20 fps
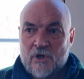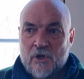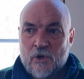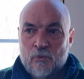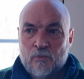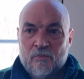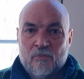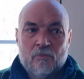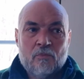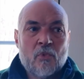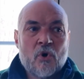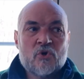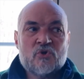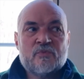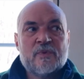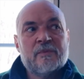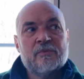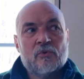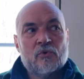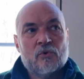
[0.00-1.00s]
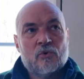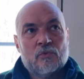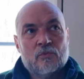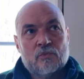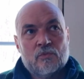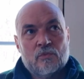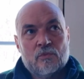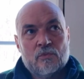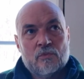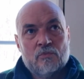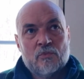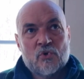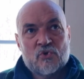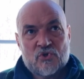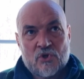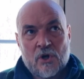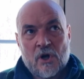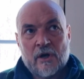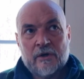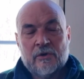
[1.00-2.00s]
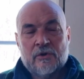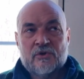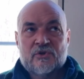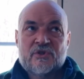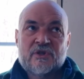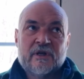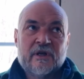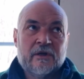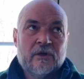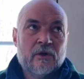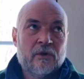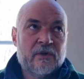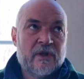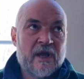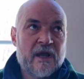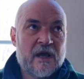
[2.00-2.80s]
most gardeners that I know,